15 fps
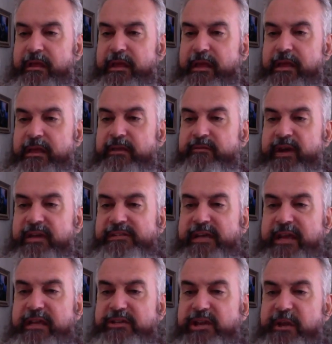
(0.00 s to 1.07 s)
The end of
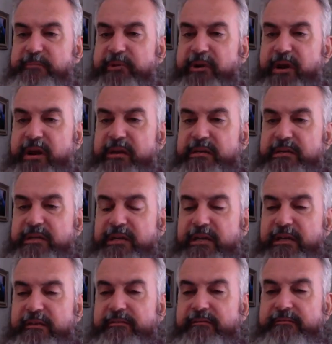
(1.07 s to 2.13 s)
Isaiah chapter
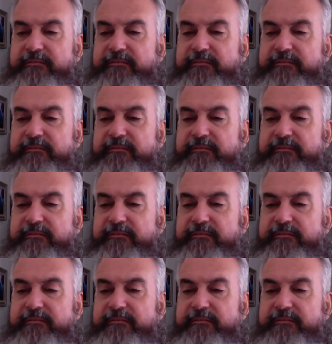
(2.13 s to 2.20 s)
19.